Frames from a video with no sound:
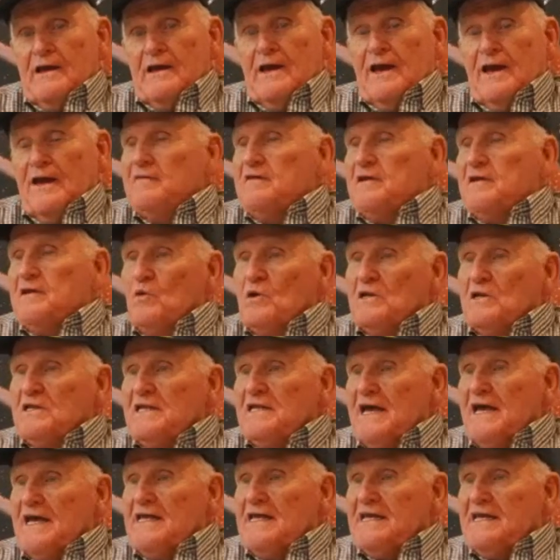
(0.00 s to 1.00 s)
And then one
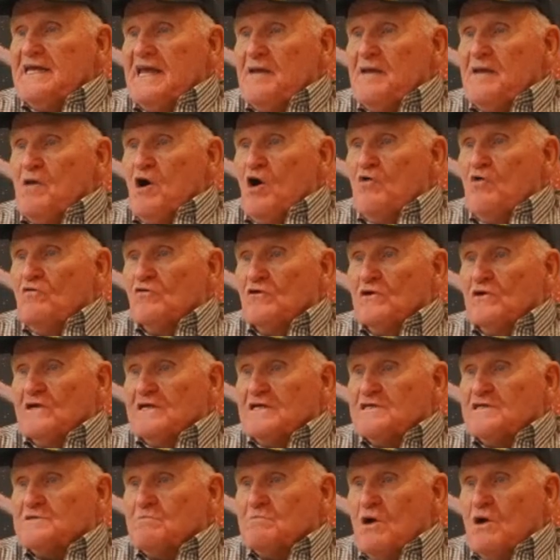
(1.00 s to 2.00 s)
day he came over in
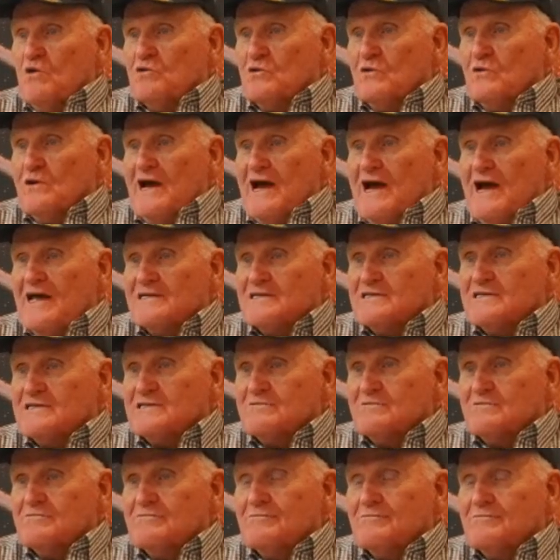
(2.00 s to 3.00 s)
his motorized
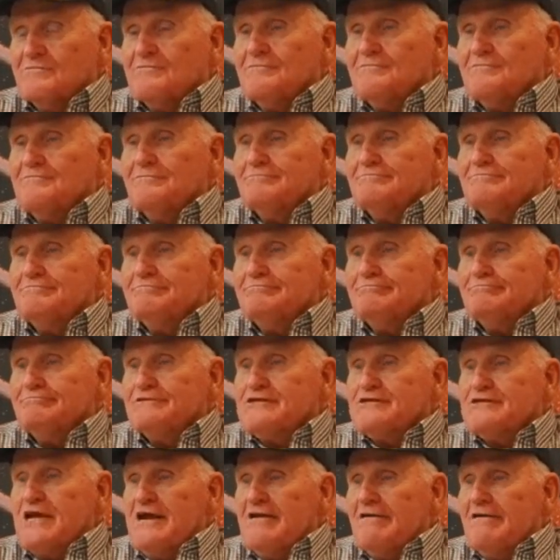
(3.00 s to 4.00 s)

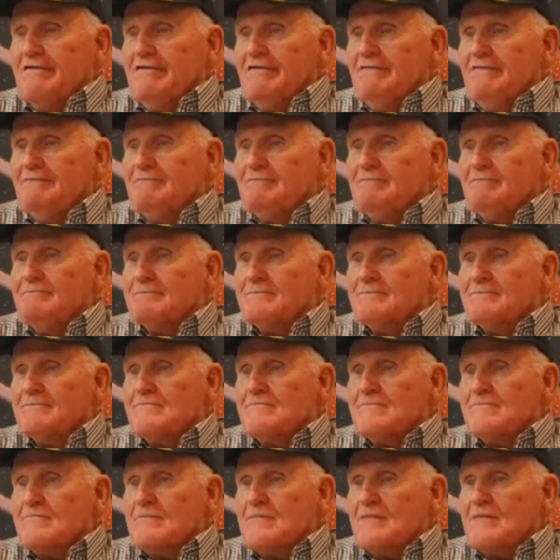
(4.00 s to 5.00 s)
chair,
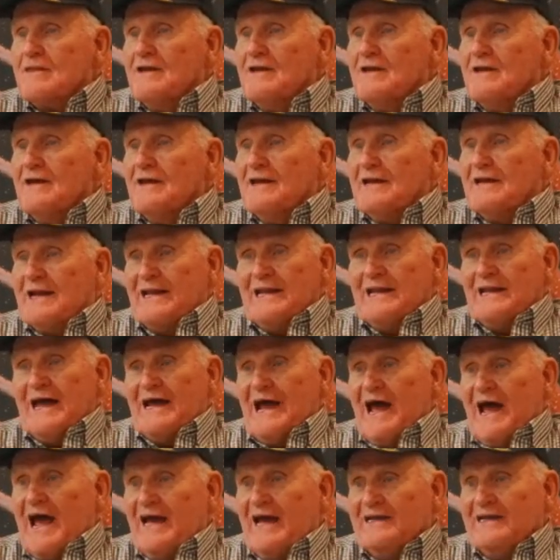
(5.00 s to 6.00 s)
and
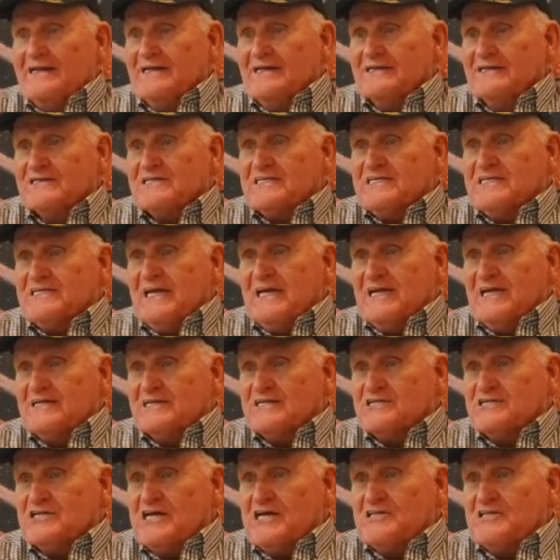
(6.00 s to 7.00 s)
I had to get a stick
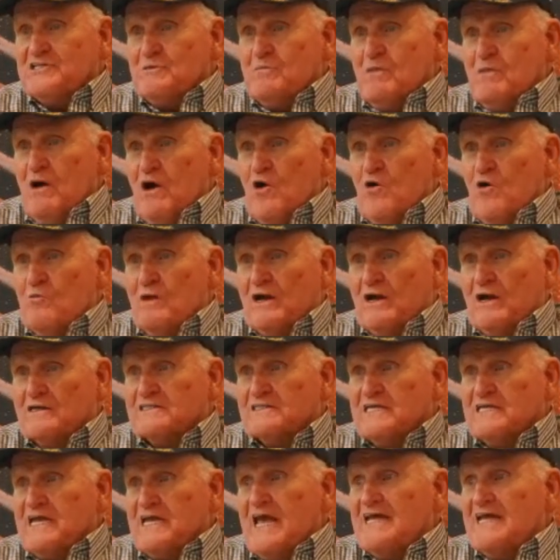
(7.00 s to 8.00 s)
to chase him home
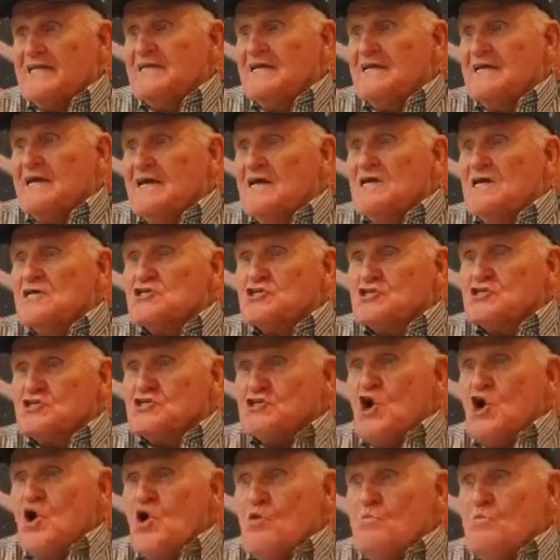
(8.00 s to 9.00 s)
because he had
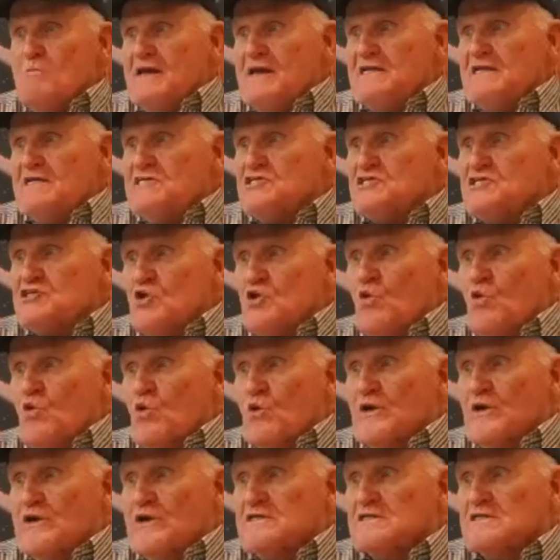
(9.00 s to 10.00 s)
so many
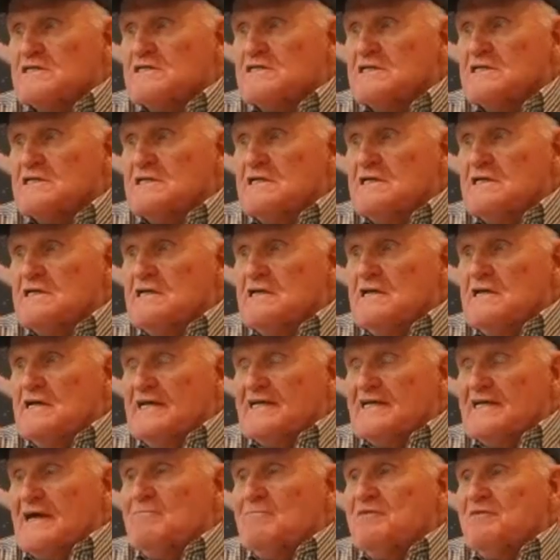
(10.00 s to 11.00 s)
stories.
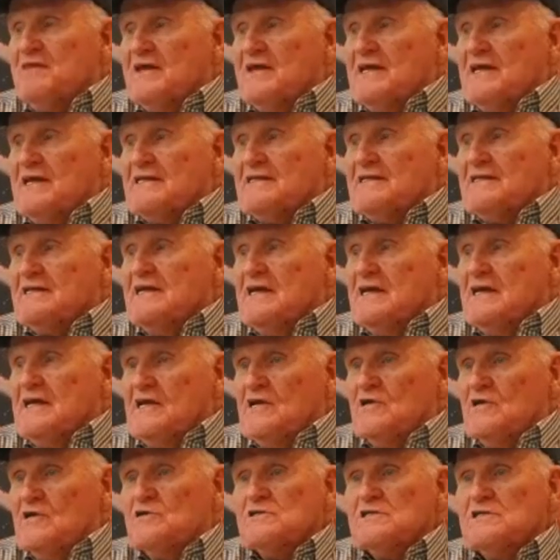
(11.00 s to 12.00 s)
And I'm thinking,
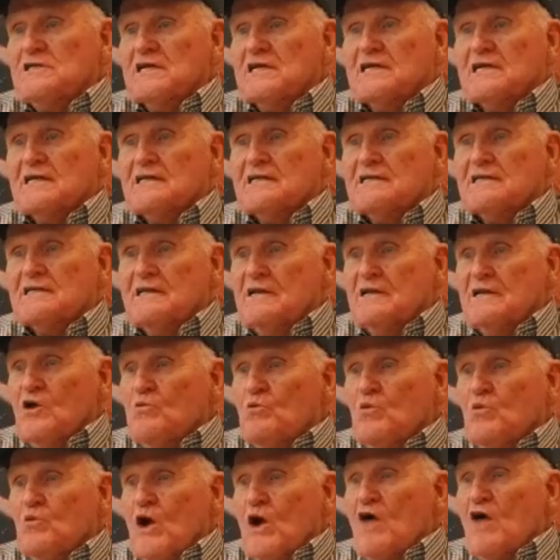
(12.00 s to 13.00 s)
here's a
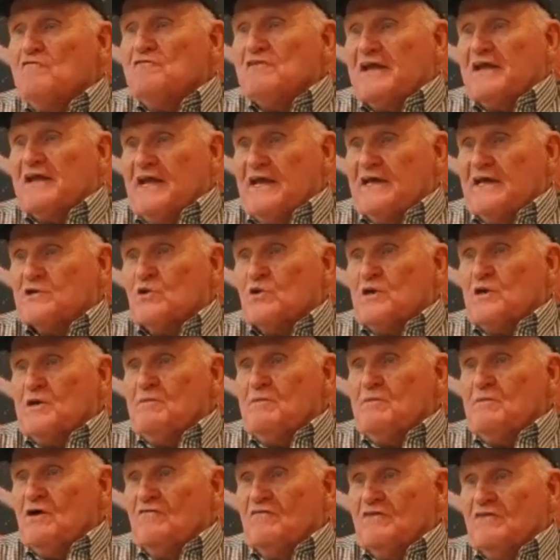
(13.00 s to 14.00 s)
little boy off the Ennery
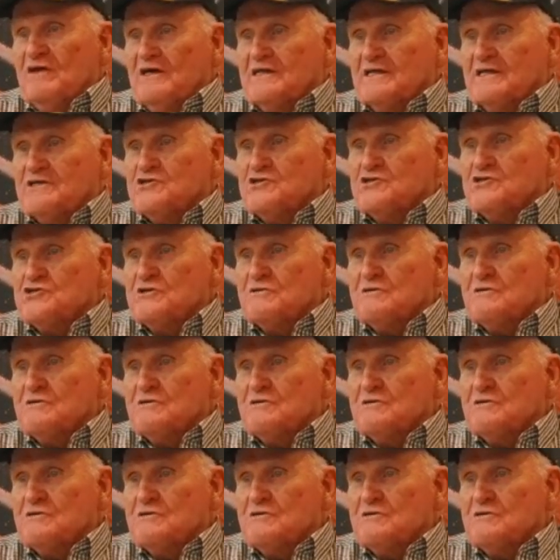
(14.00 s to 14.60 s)
Mill Village,